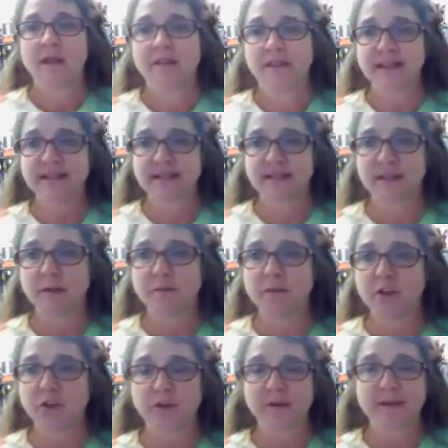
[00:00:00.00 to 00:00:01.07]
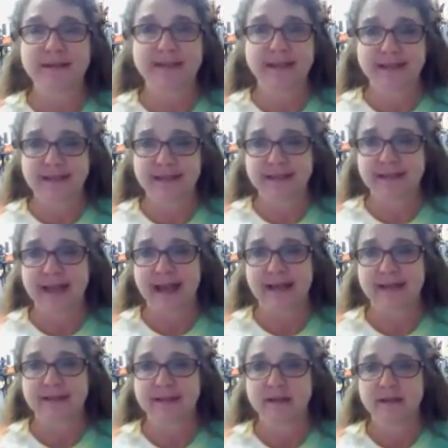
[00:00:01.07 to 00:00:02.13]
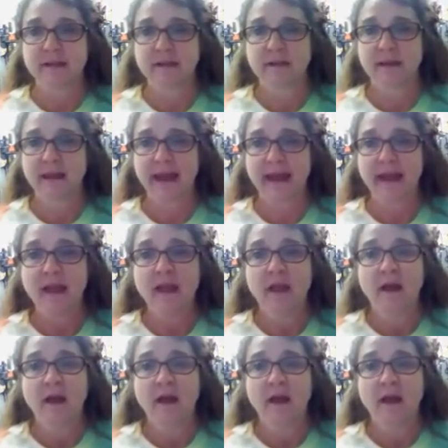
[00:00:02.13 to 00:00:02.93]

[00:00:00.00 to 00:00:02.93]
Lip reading: This is the computer-assisted test. Okay?